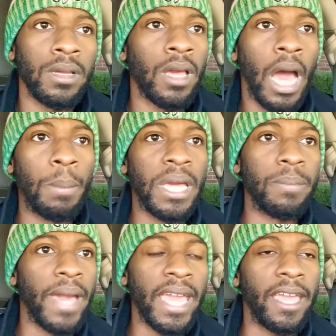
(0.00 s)
I mean,
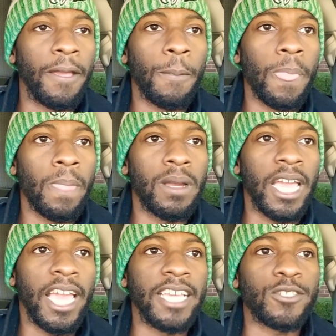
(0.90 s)
man,
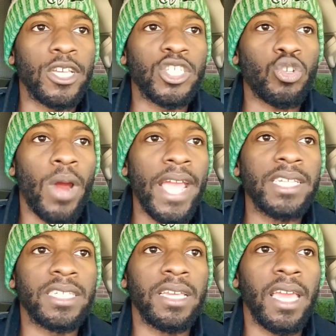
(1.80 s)
it's
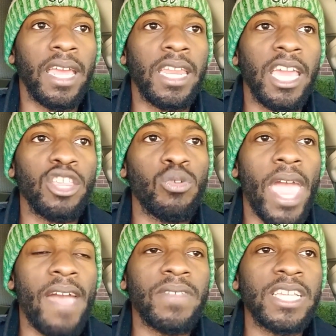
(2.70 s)
crazy. And then you
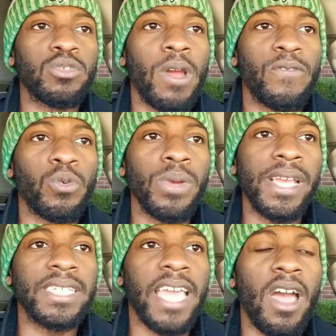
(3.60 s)
have these
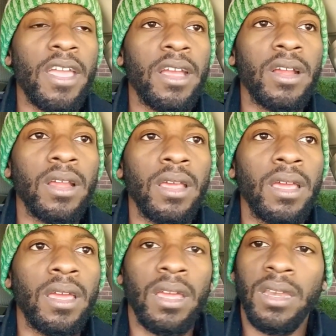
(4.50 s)
referees out here,
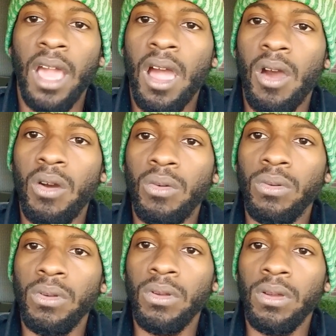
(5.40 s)
dog.
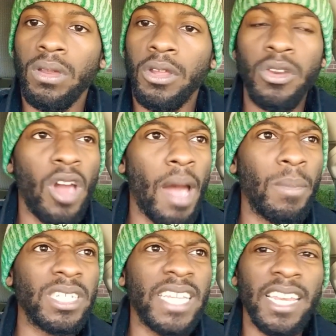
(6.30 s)
Do you know how
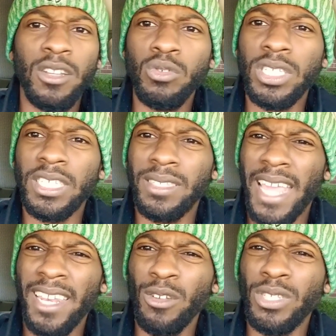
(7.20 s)
much that loses?
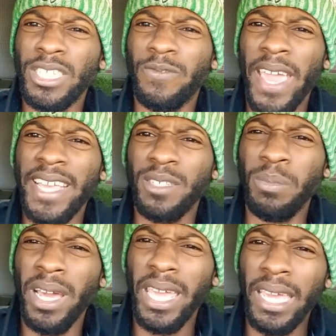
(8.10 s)
That loses Vegas
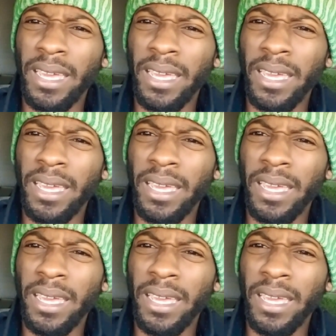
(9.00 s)
money.